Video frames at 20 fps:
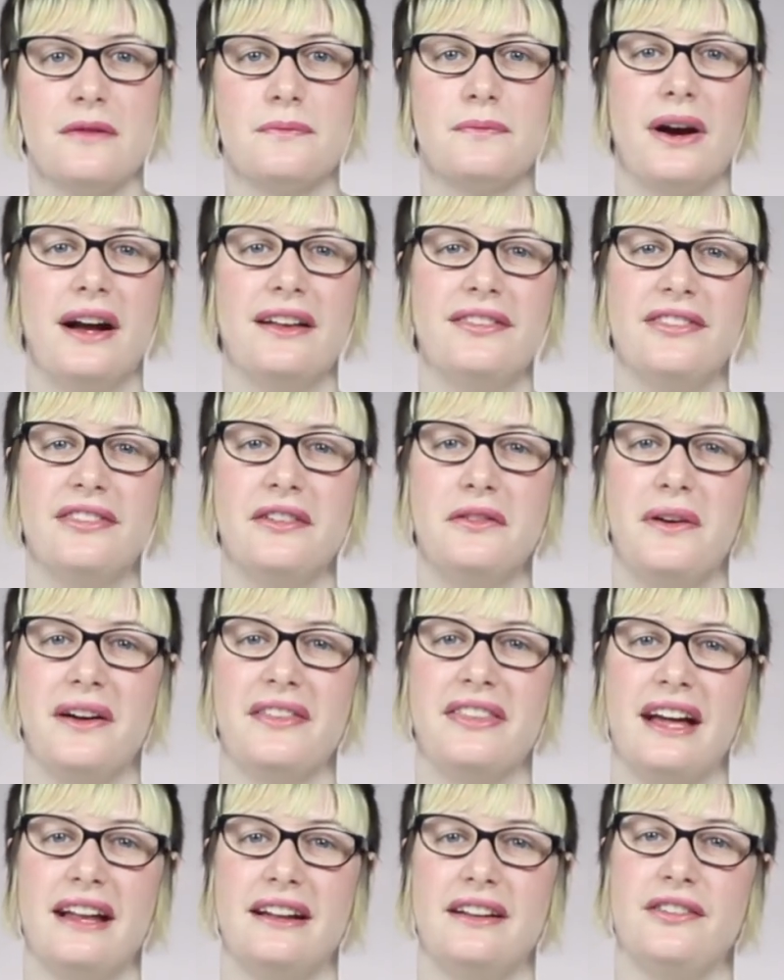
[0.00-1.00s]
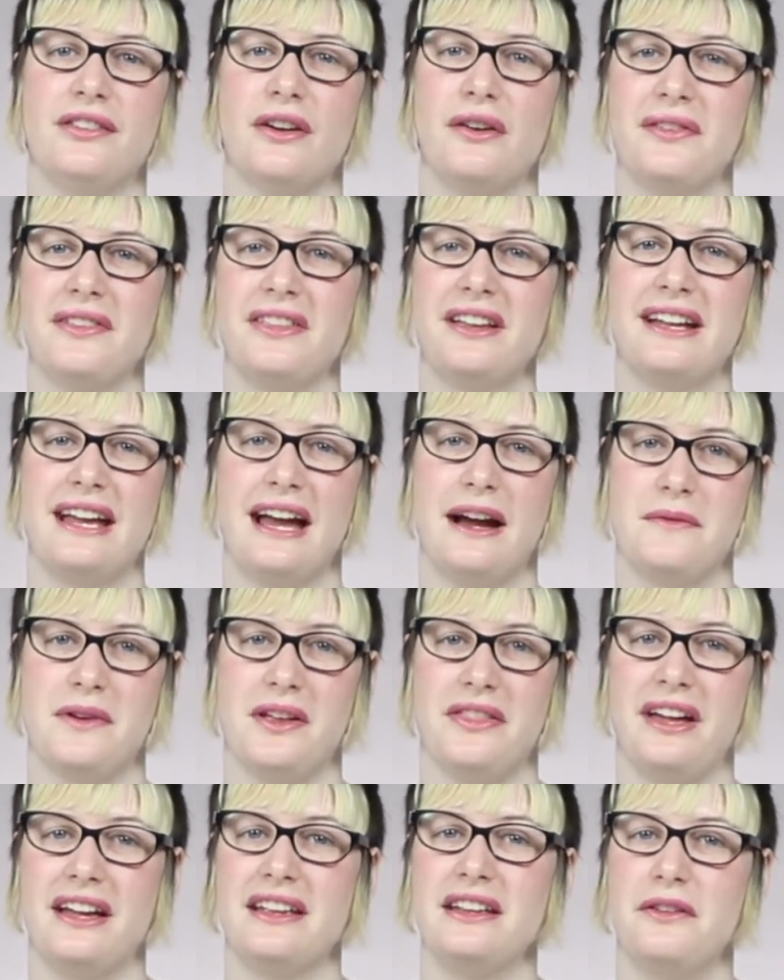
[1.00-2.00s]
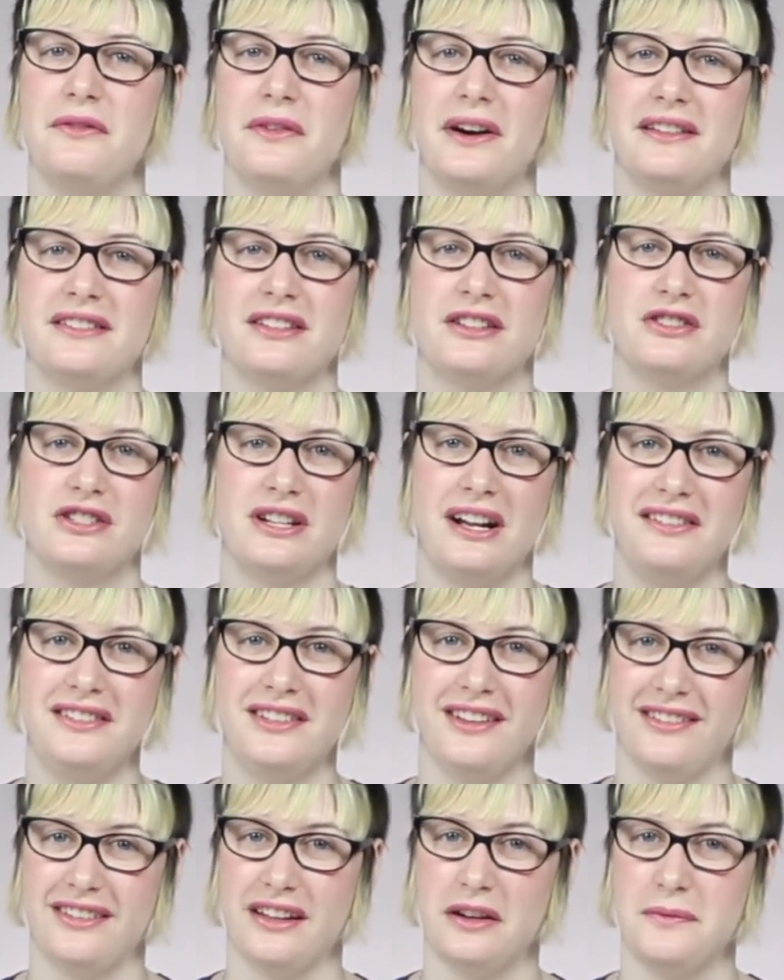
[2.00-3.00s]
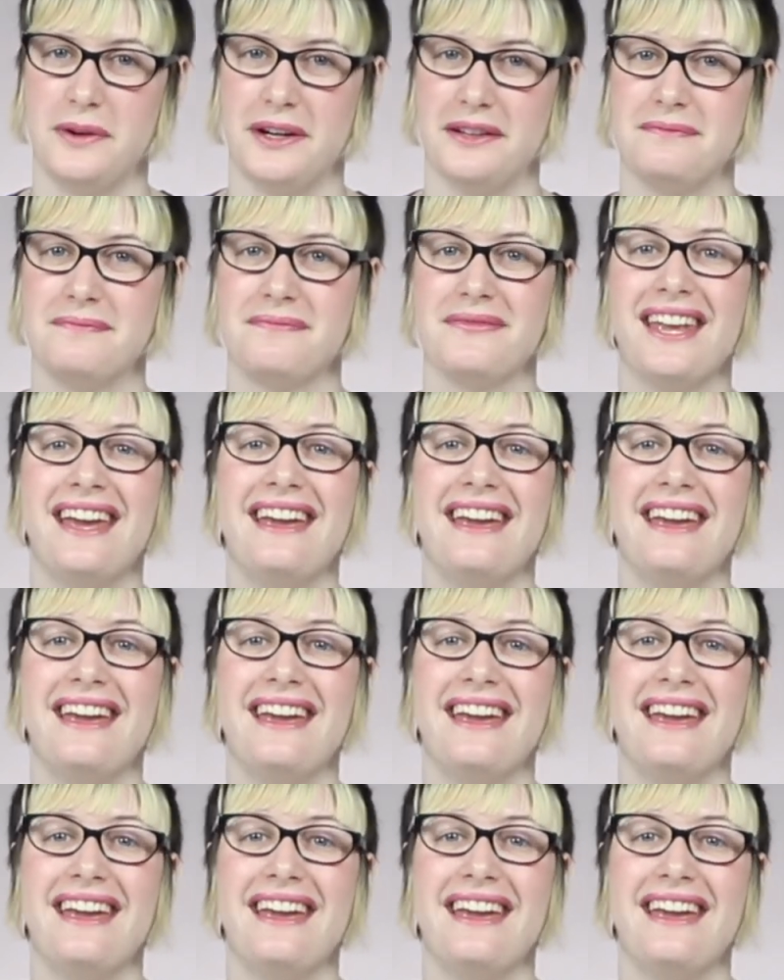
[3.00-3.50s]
Press the one that is over the camera that you want to share to someone.